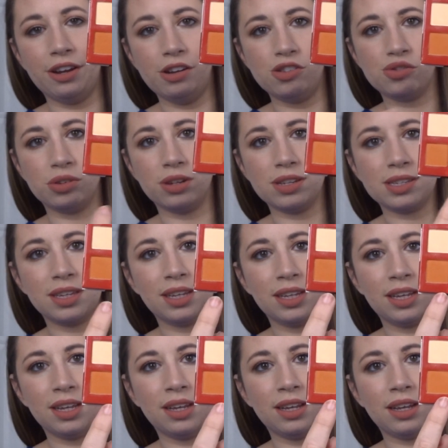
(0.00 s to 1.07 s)
neutrals.
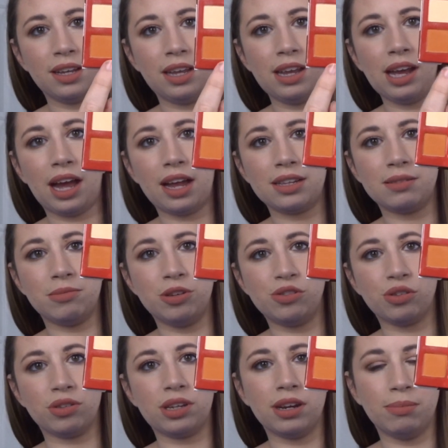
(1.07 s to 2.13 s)
We got some
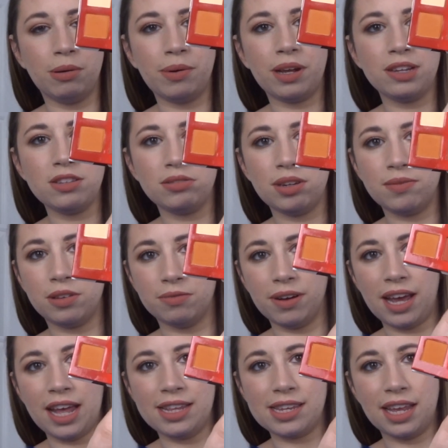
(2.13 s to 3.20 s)
neutrals here, but we also have the
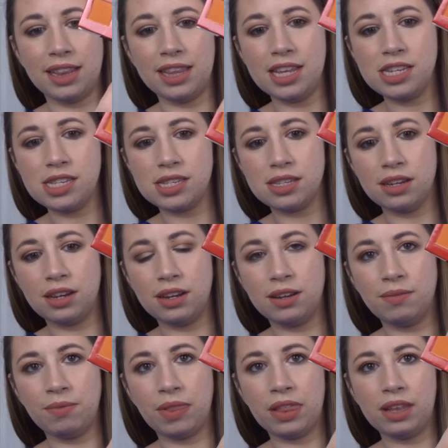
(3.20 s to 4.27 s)
reds, and this
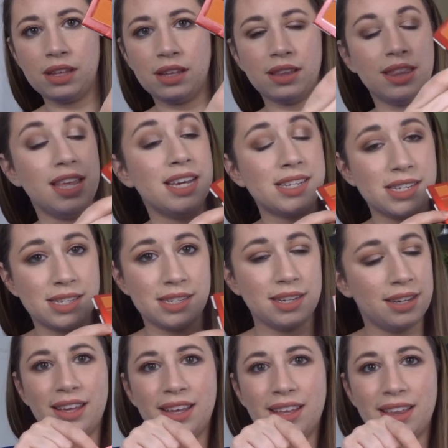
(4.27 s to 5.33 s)
This,
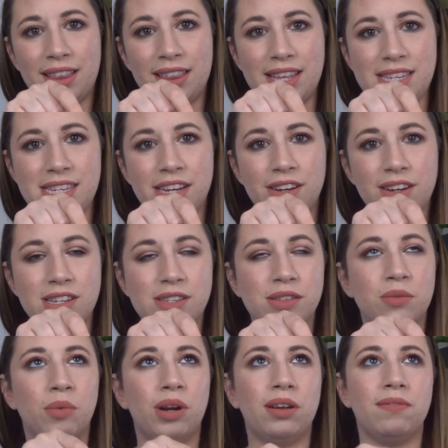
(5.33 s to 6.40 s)
this here is
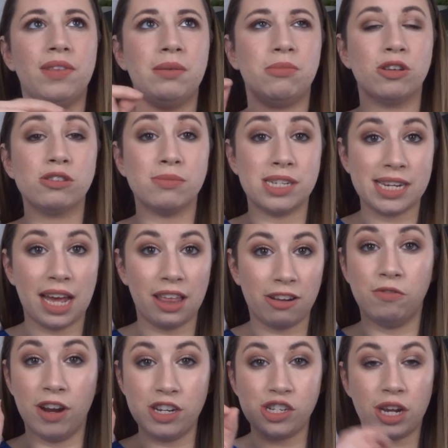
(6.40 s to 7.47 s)
one of the most metallic
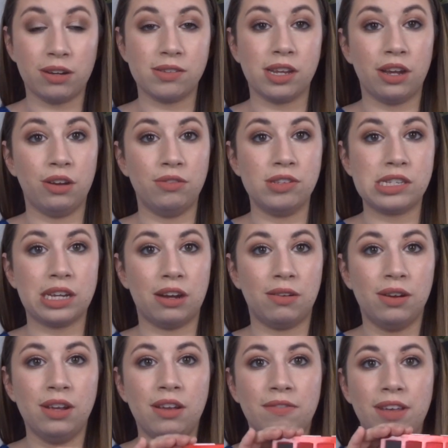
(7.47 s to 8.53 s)
red shadows I own, so I
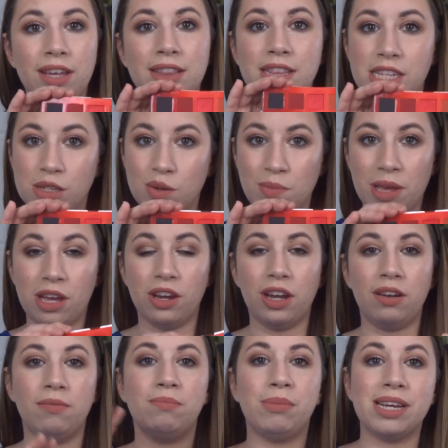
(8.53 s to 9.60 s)
feel like this would be
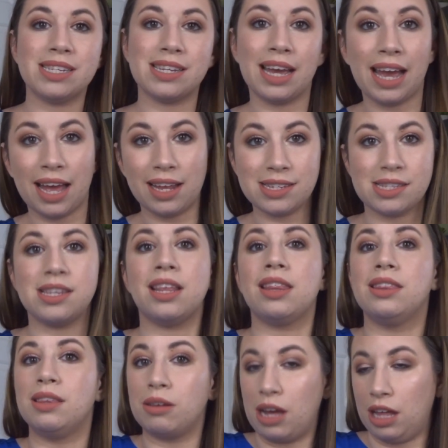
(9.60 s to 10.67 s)
good because it has
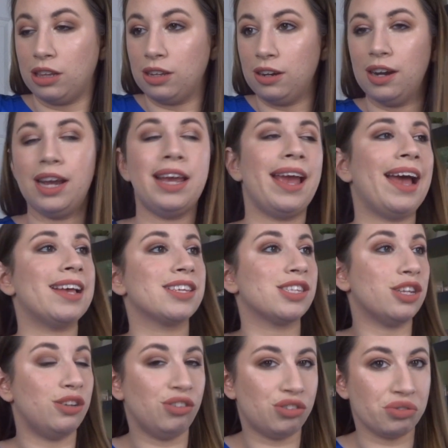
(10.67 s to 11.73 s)
the color, it has
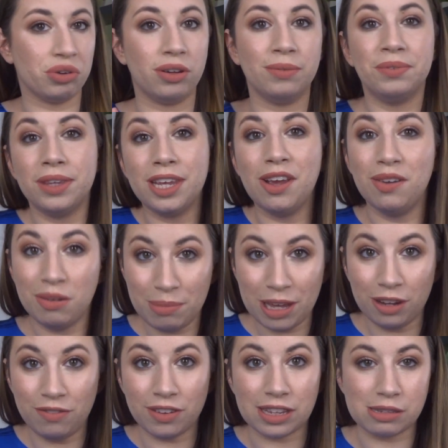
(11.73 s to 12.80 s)
the neutral. It will be
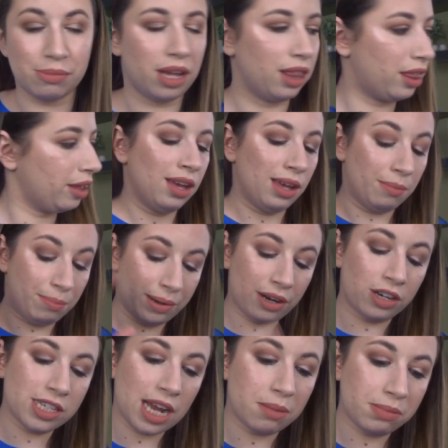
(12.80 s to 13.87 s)
good for this month. But
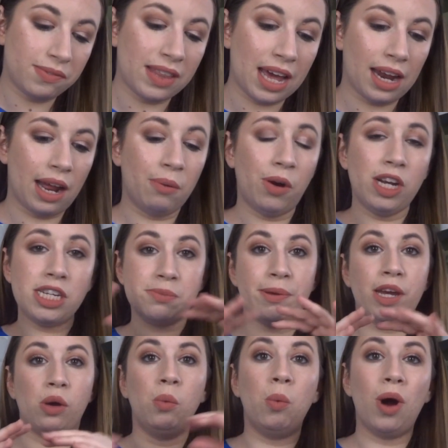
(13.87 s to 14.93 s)
on top of that, I wanted to
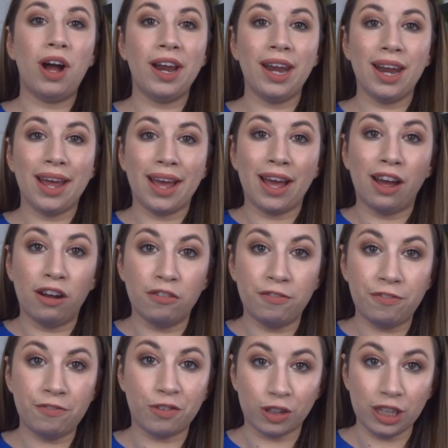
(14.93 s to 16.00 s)
pick one
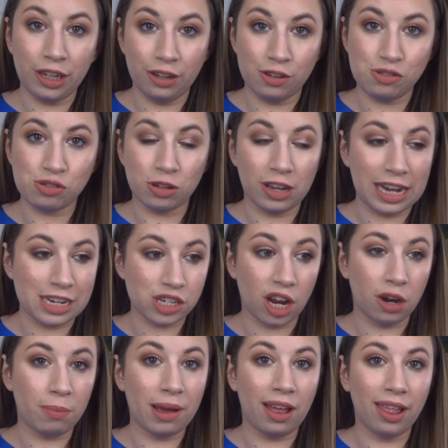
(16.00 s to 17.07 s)
fully neutral
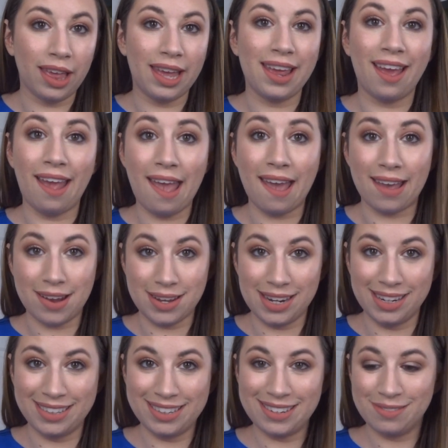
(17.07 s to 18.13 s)
eyeshadow palette. And
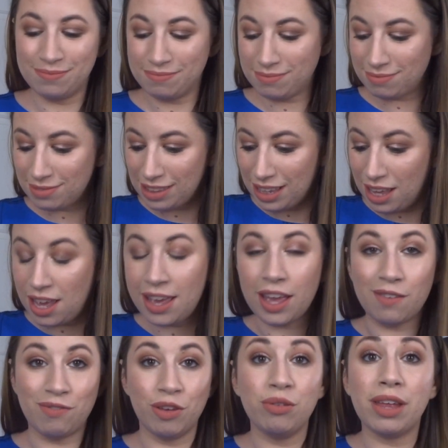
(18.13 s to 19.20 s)

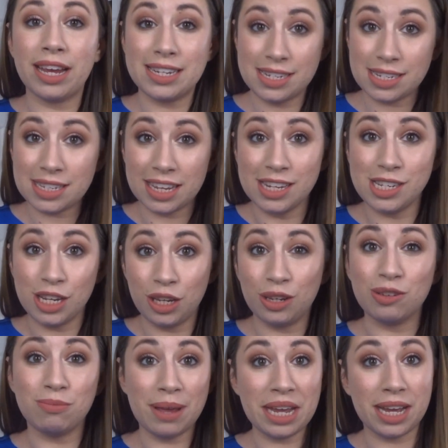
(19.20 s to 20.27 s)
if you like
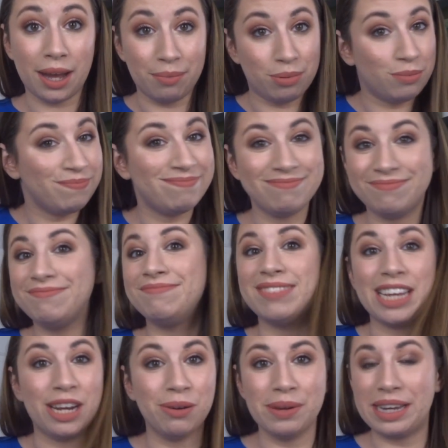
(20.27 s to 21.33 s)
discontinued makeup,
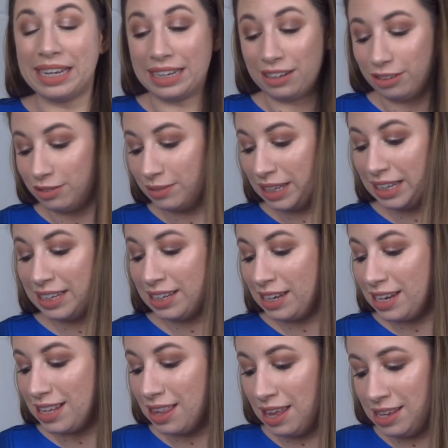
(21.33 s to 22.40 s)
here we go.
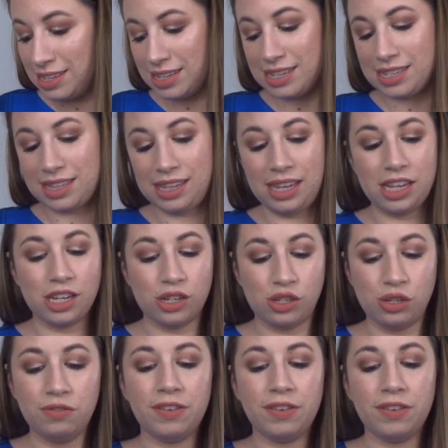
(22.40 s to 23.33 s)
This is the Too